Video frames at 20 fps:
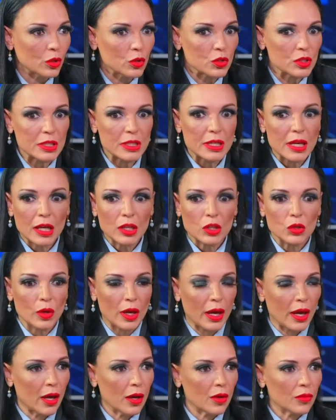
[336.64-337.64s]
because here you
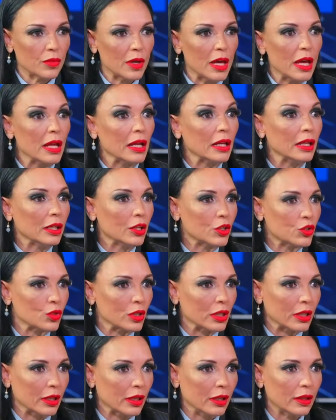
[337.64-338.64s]
have
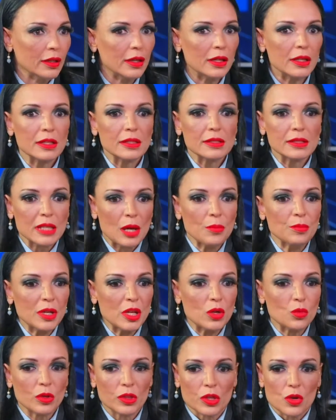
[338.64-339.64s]
literally
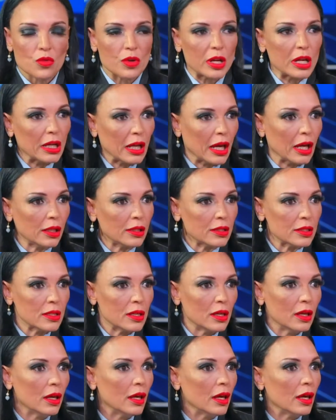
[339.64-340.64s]
somebody with a ring light,
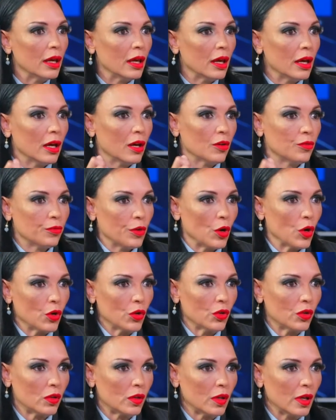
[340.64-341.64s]
a
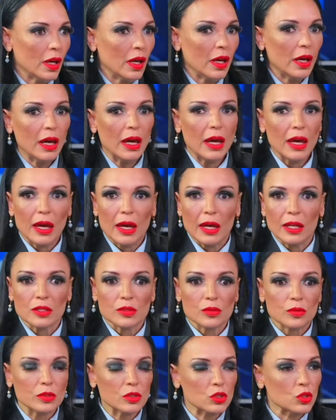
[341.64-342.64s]
phone,
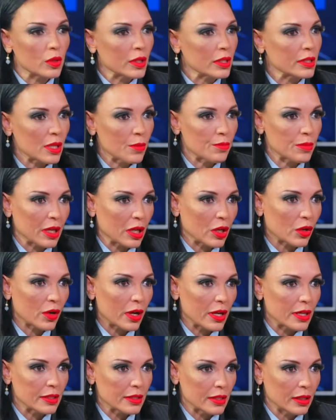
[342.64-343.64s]
and doing something
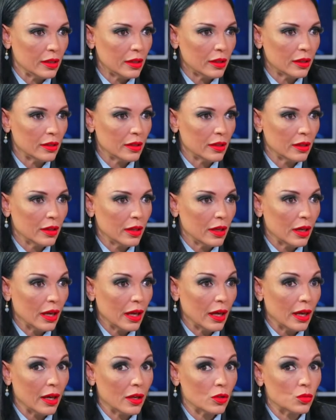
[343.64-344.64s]
crazy.
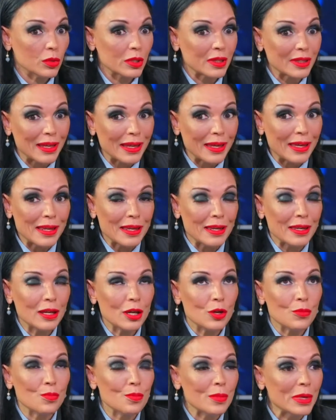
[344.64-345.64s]
And within
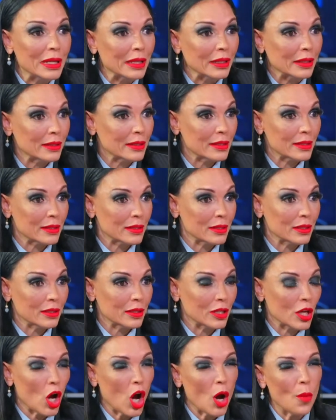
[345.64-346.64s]
minutes,
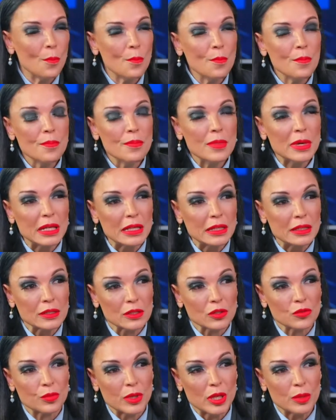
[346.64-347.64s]
there are
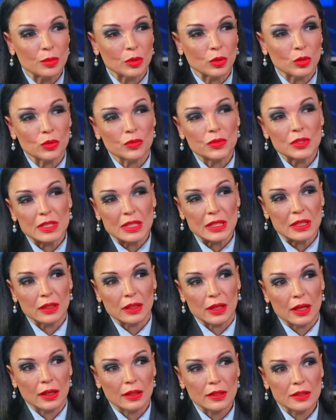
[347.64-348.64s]
millions of people who've seen
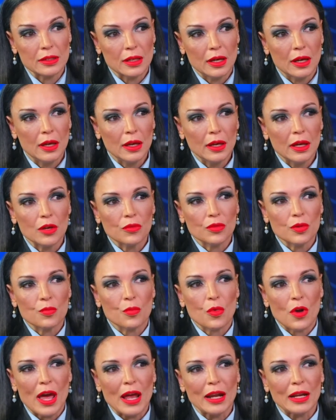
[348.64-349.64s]
that. If a
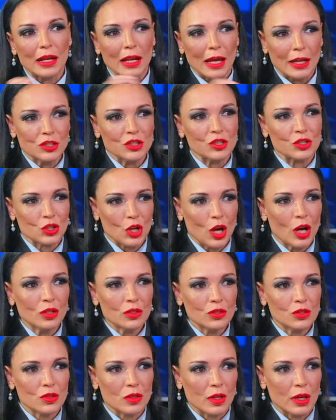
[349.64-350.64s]
brand latches
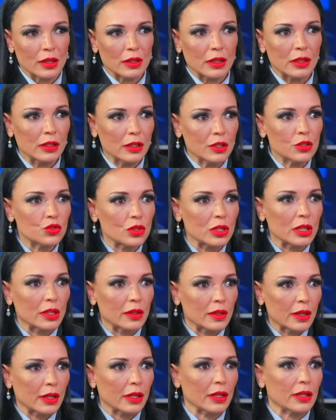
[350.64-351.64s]
onto that, literally
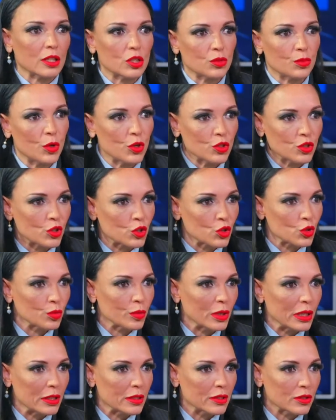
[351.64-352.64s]
they get exposure to
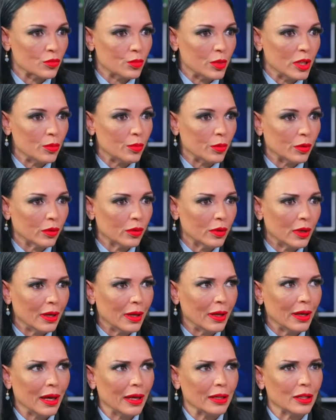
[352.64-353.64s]
millions of people,
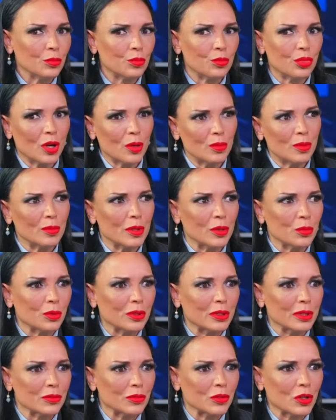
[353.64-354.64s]
and it probably
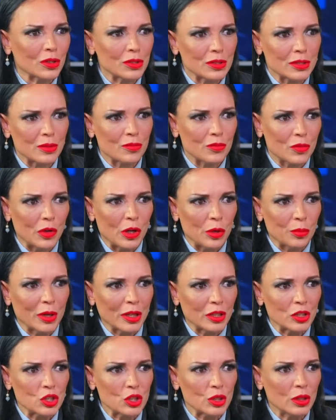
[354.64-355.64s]
wouldn't have cost them very
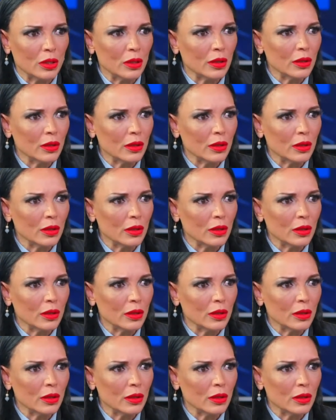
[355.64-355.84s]
much.